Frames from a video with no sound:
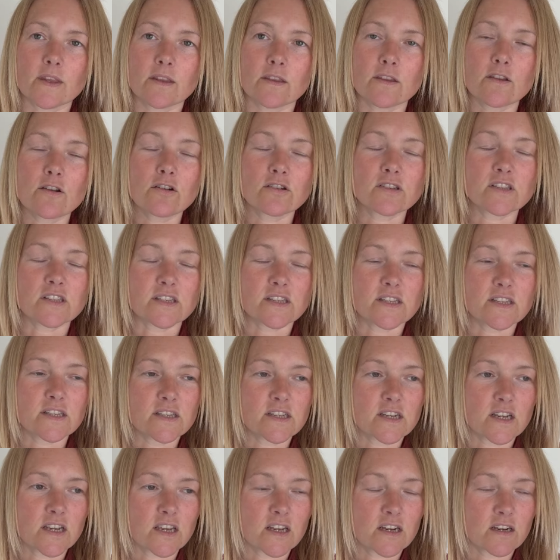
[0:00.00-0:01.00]

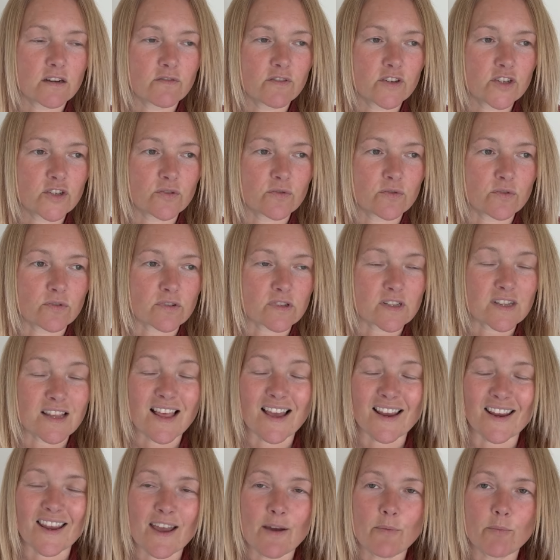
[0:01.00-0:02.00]
Narcissistic individuals
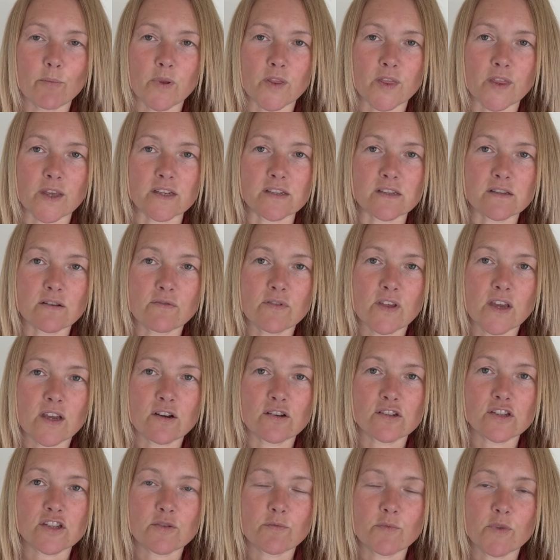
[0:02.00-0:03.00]
lack empathy, so they
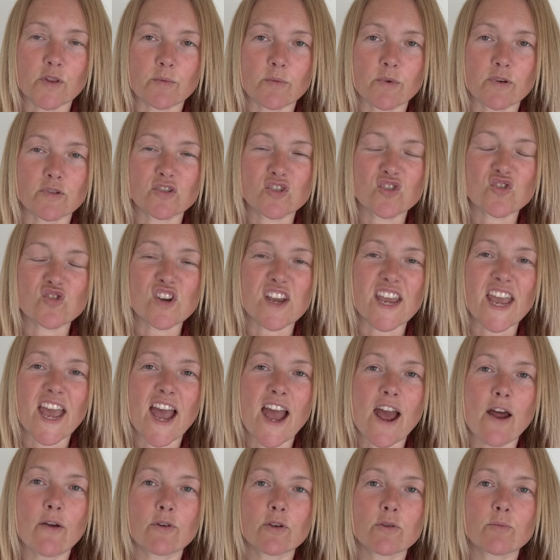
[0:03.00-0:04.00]
are some of the most
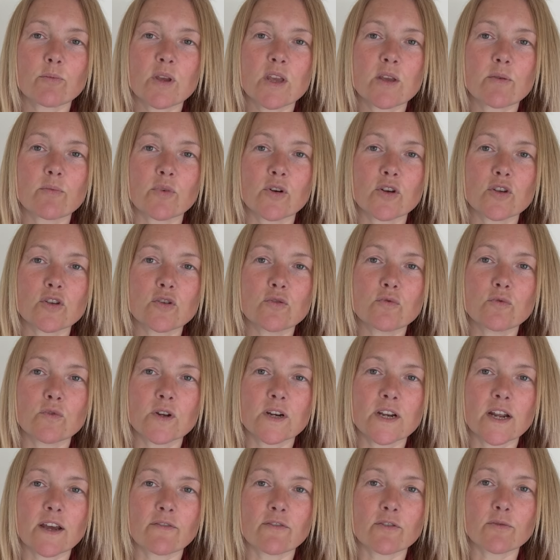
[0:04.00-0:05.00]
uncaring people you
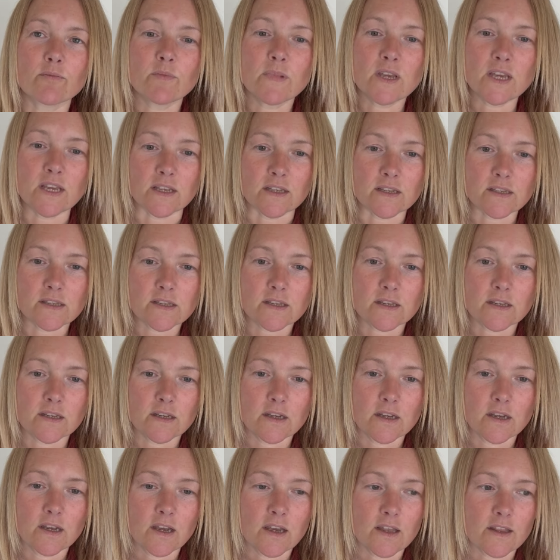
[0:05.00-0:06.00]
could ever meet.
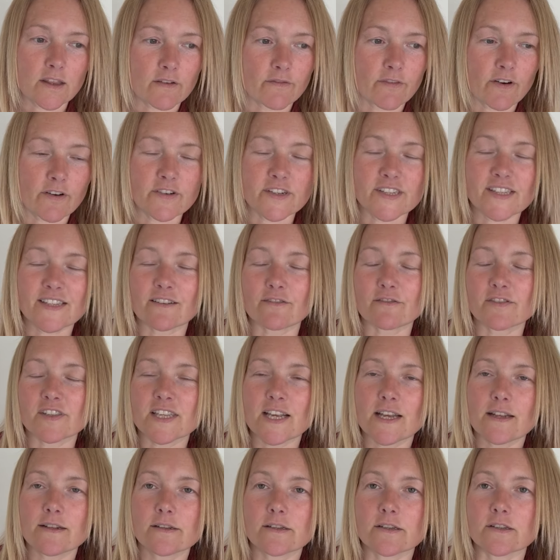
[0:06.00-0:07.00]
They're very
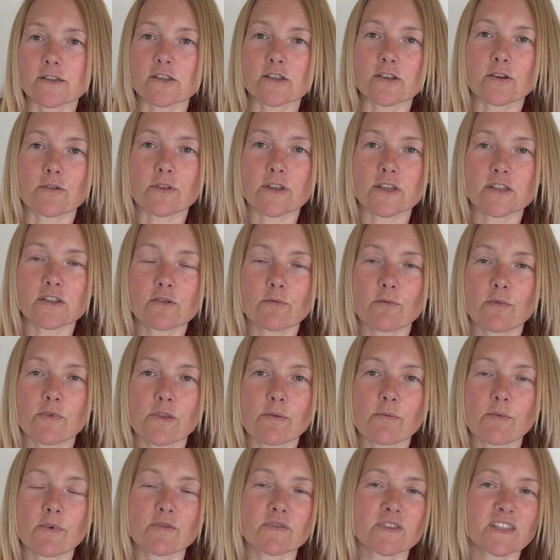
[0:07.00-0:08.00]
self-centered, so they're some of
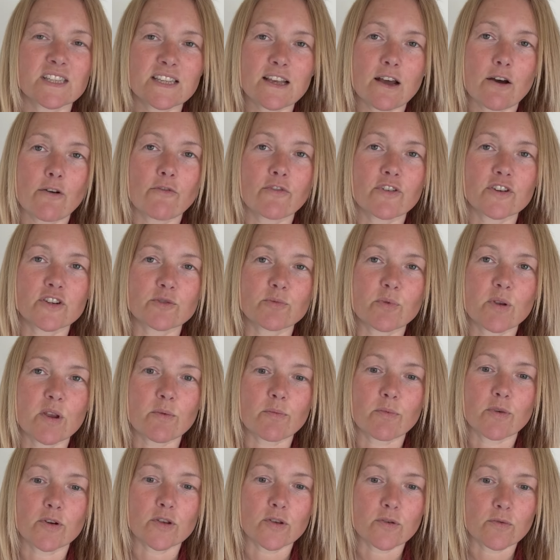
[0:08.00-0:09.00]
the most selfish
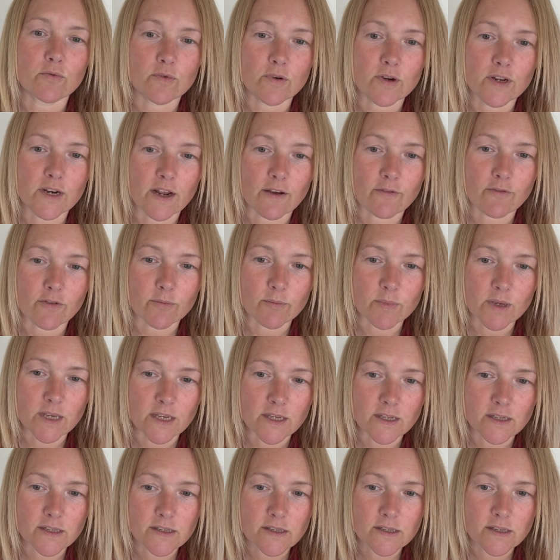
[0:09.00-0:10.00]
people you could ever
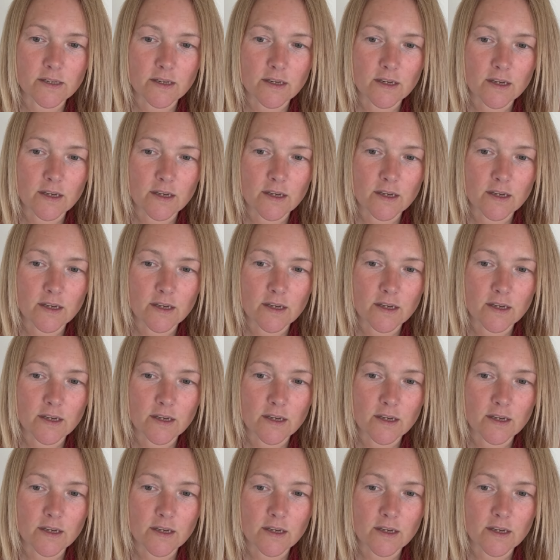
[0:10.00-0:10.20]
meet.